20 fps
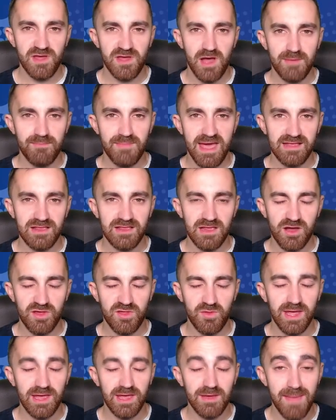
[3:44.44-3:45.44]
I made
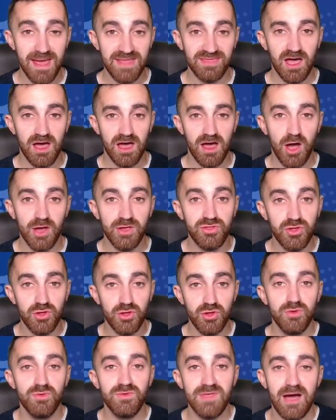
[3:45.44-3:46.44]
last week meant that I
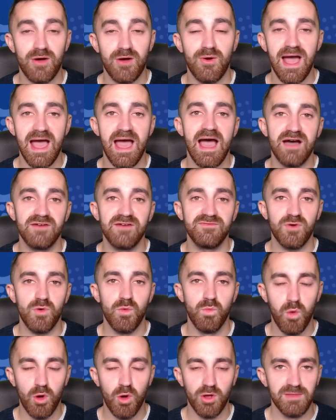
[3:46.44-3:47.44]
do now have
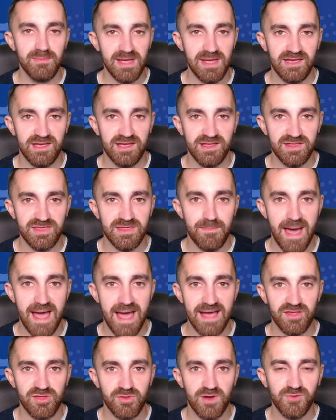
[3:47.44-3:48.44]
1 million in the
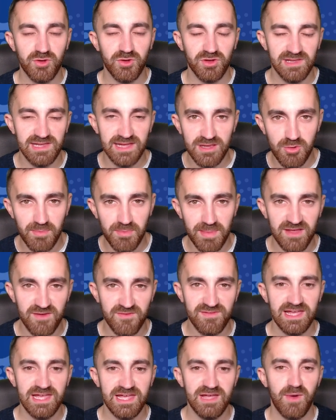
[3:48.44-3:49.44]
bank. So I've got a little bit of
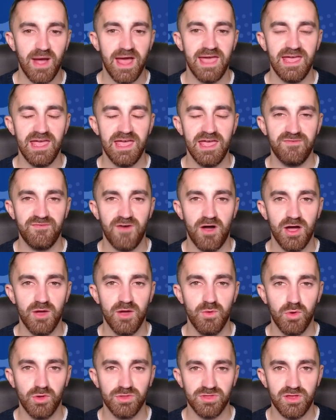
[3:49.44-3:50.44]
leeway if I
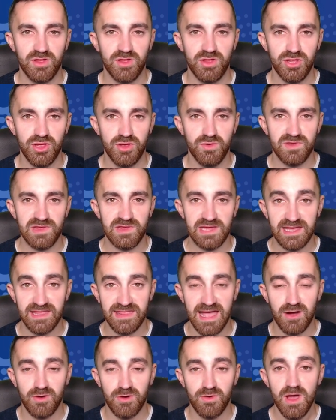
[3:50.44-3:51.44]
want to use it.
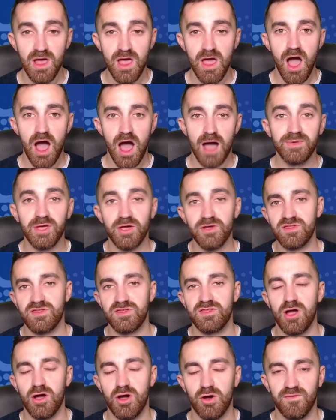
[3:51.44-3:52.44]
Now, I'm going to
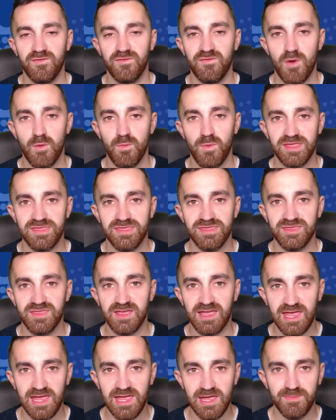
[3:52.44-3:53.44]
start off with the
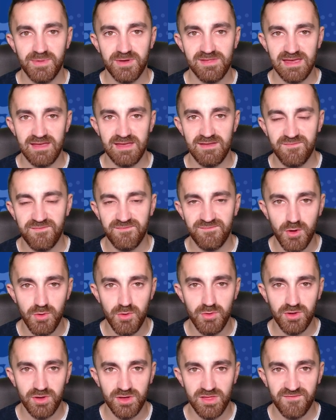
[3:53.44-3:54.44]
keepers in
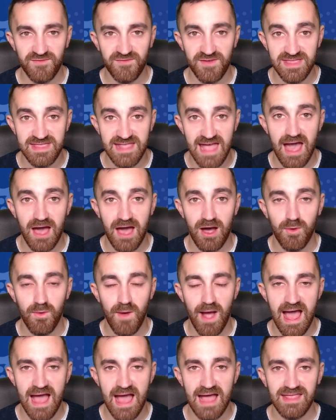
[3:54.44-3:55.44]
focus for now.
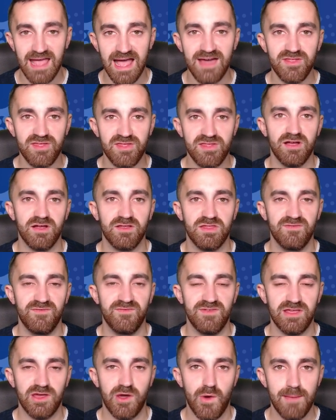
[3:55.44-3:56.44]
And at the start of the
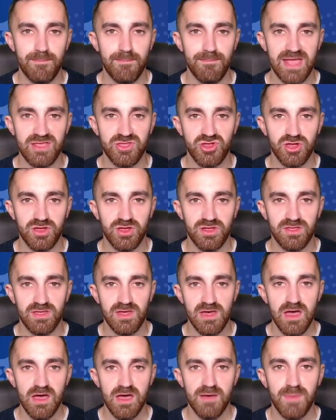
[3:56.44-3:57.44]
video, I mentioned
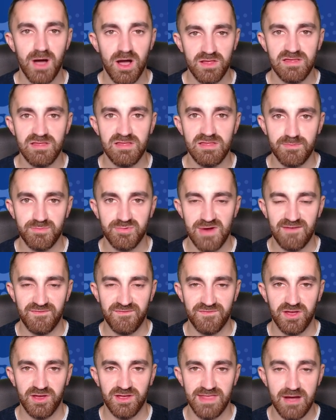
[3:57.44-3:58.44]
Martin Dubravka.